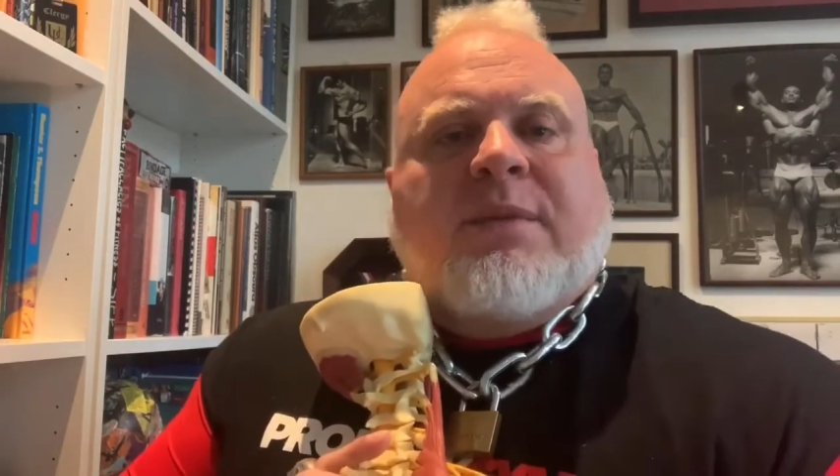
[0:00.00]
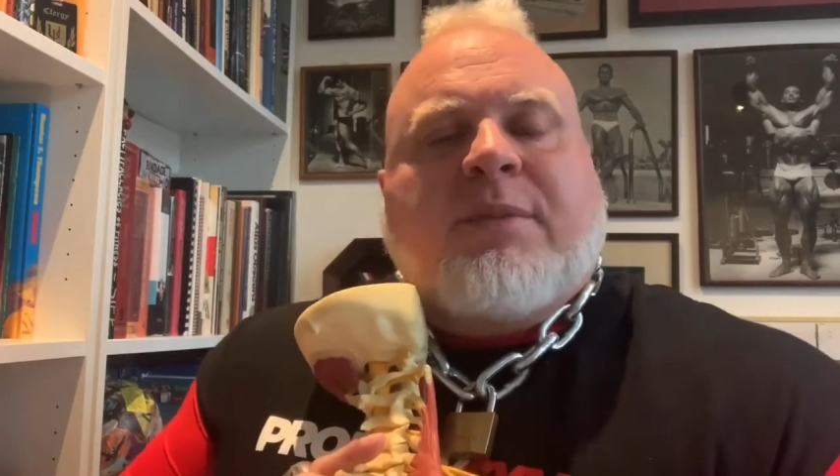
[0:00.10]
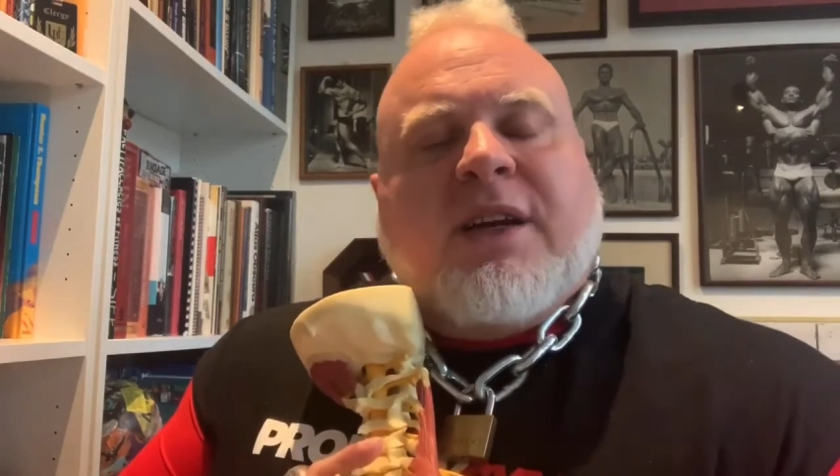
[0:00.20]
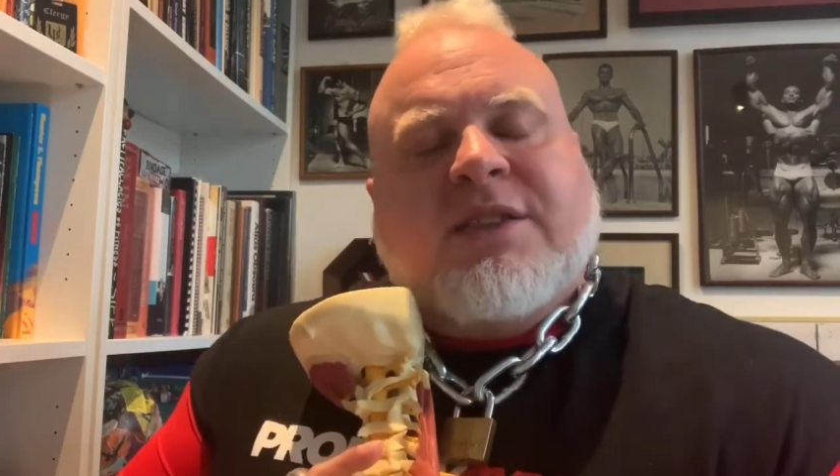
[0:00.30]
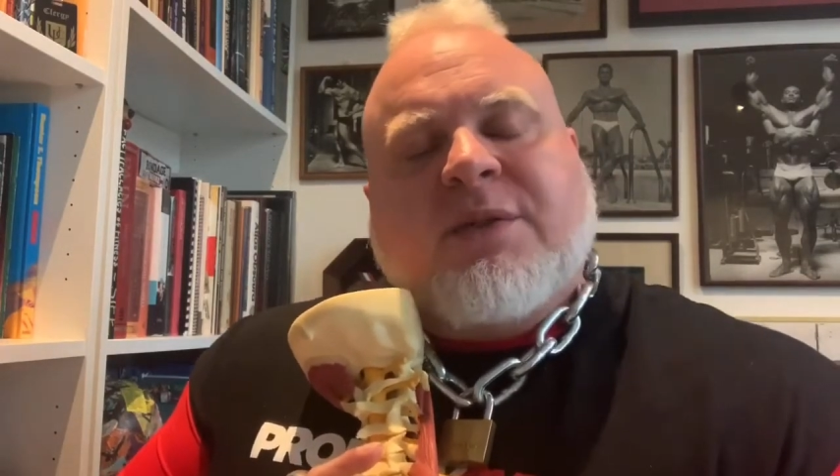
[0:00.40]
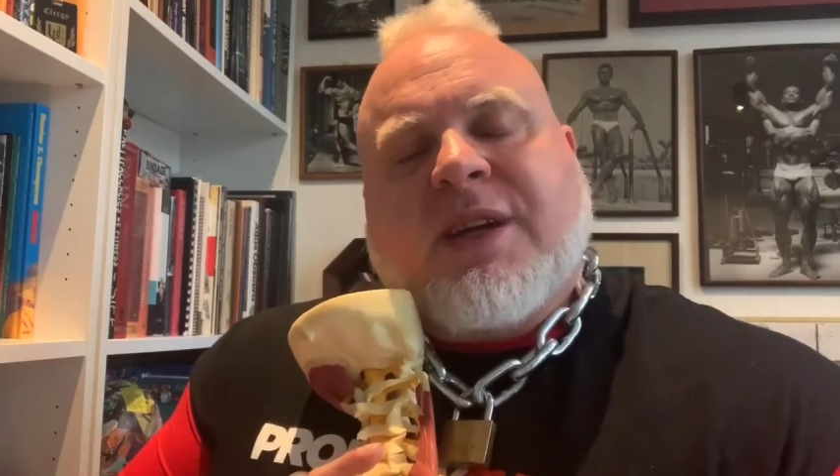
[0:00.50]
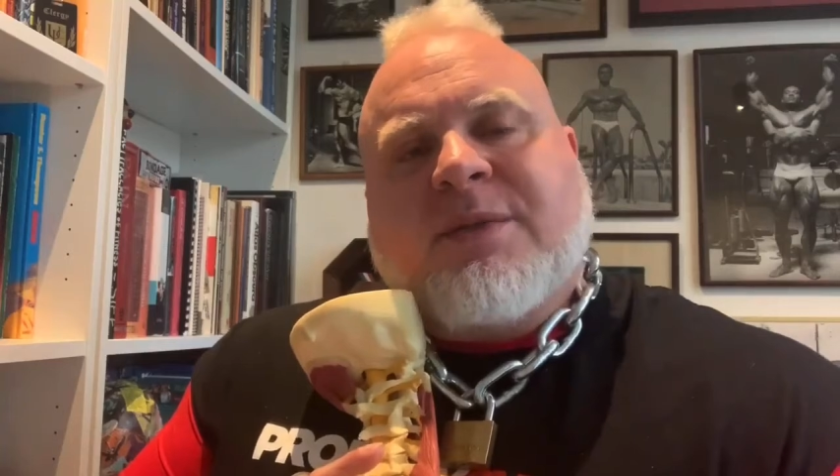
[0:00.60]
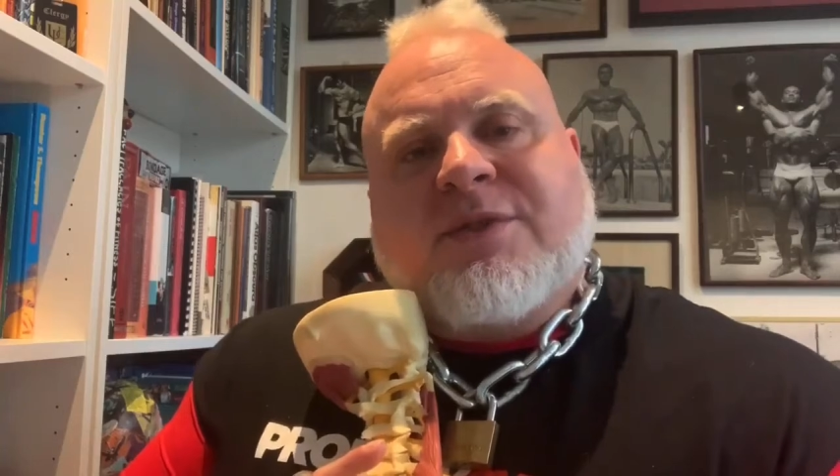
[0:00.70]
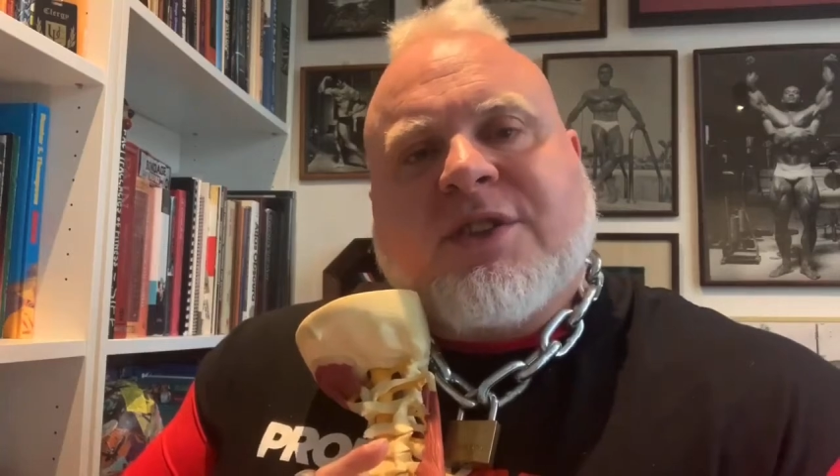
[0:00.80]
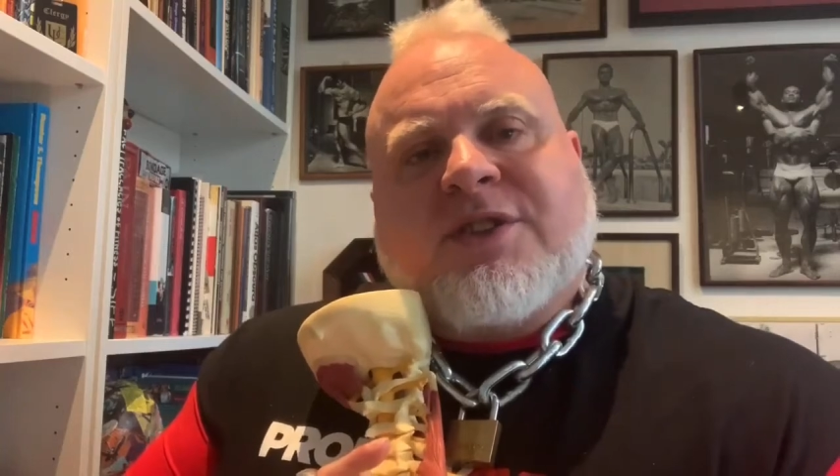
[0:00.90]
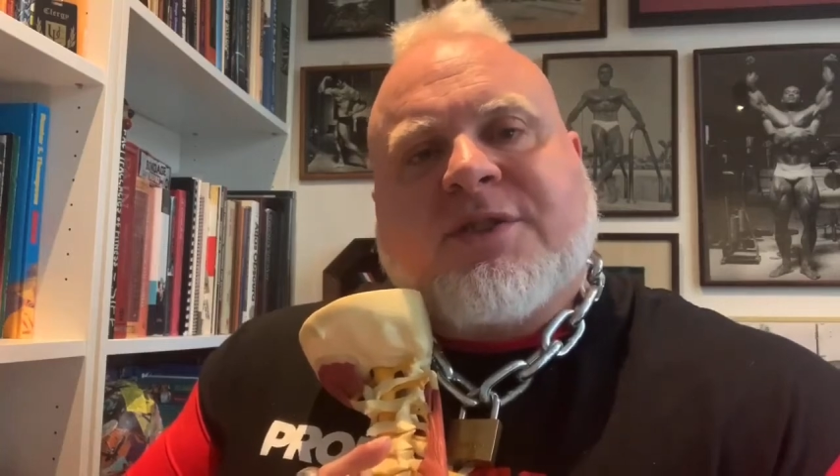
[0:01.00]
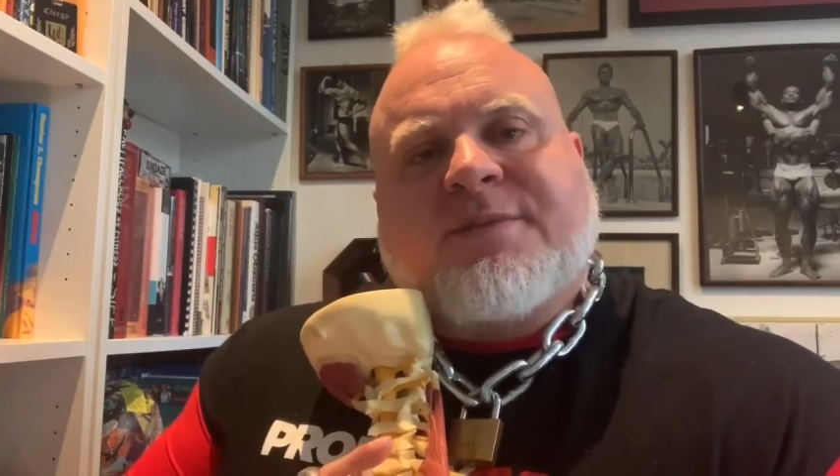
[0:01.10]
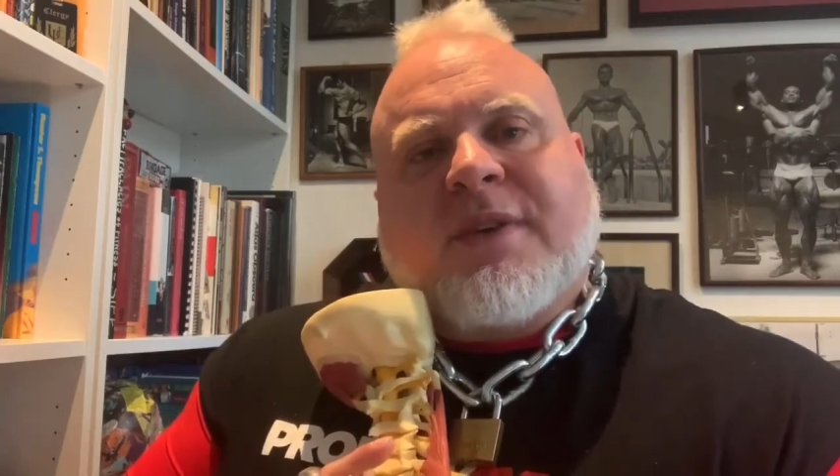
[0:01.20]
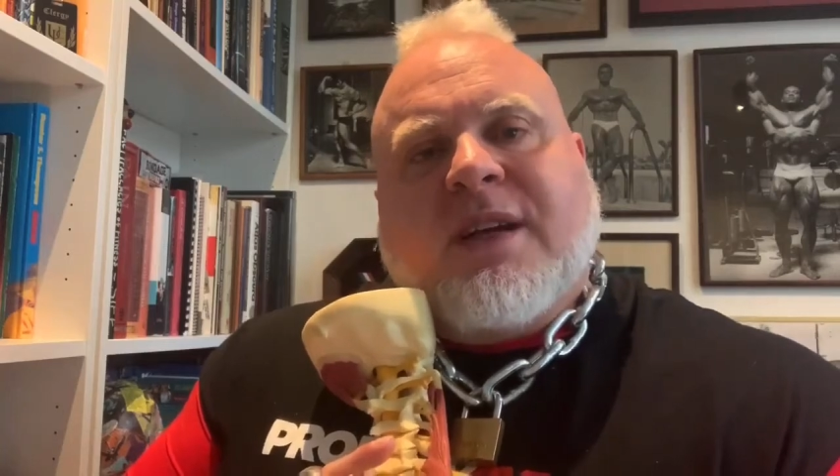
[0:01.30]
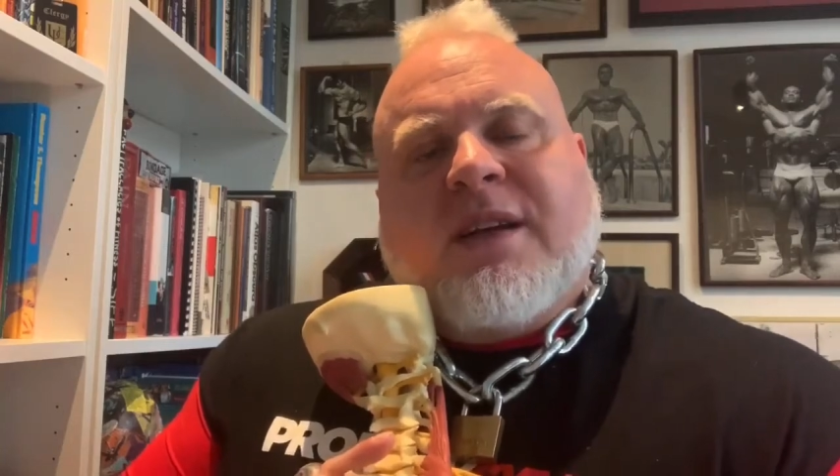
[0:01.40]
Basically what happens is
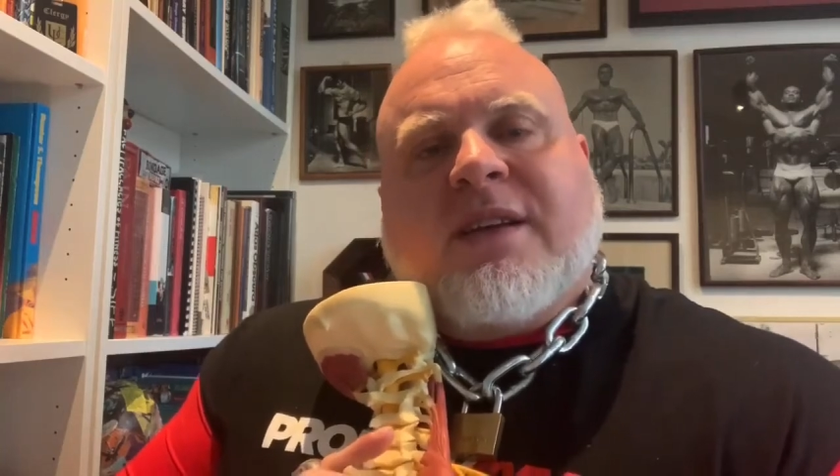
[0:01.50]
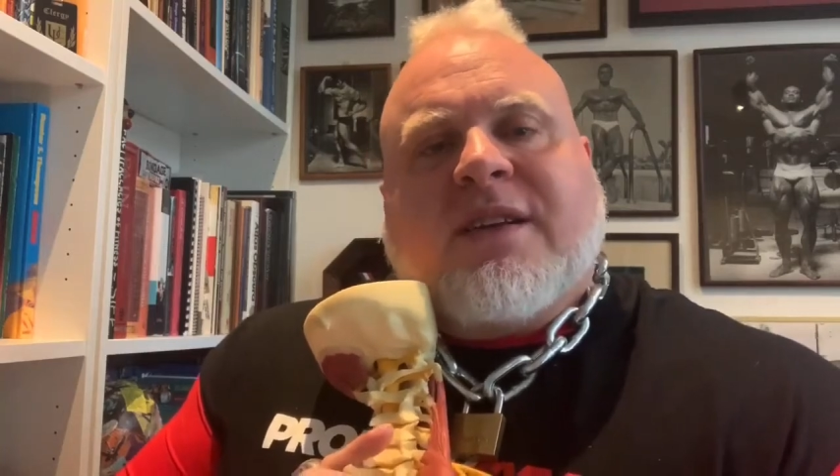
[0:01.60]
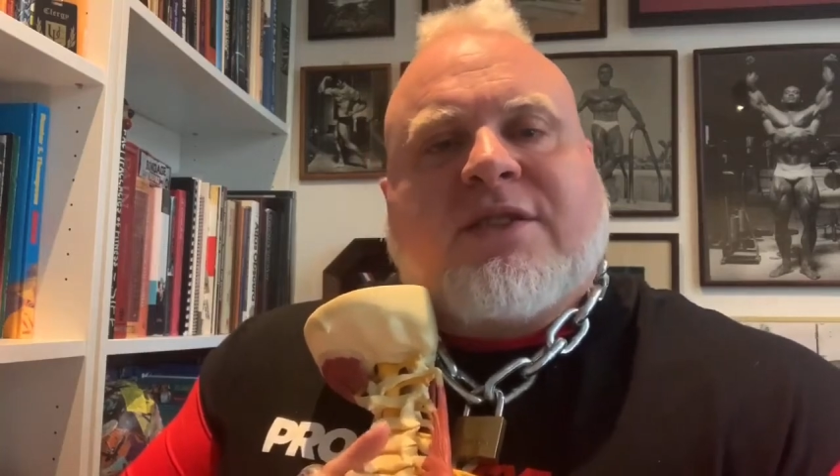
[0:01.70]
the